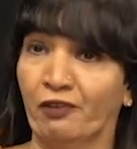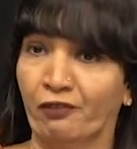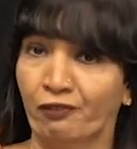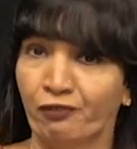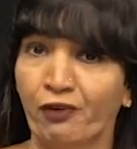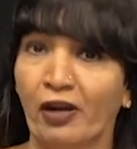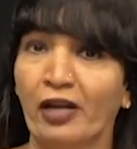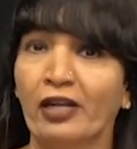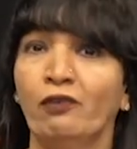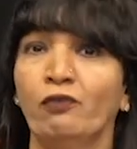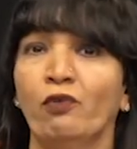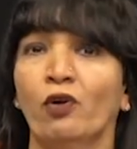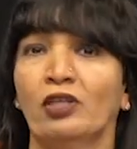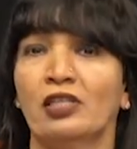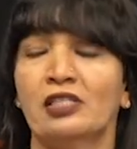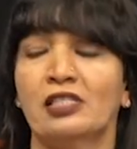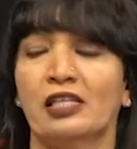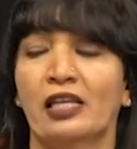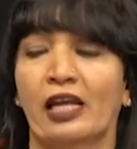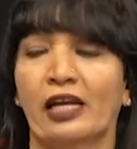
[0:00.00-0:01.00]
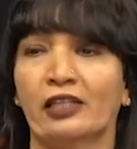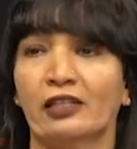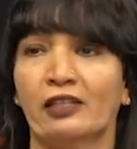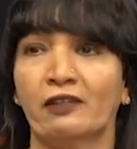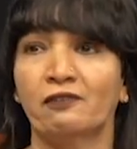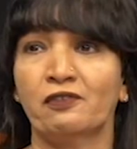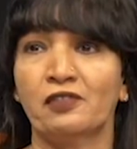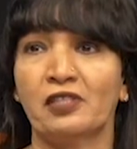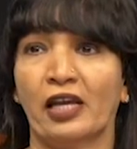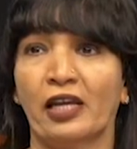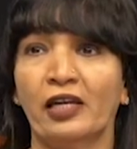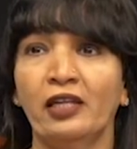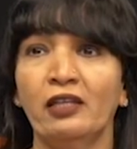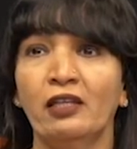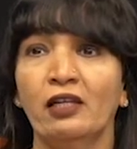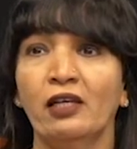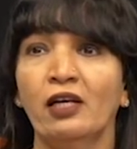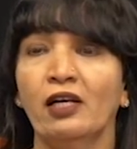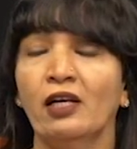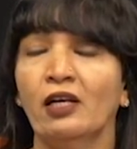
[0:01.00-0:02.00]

defined what is an active site.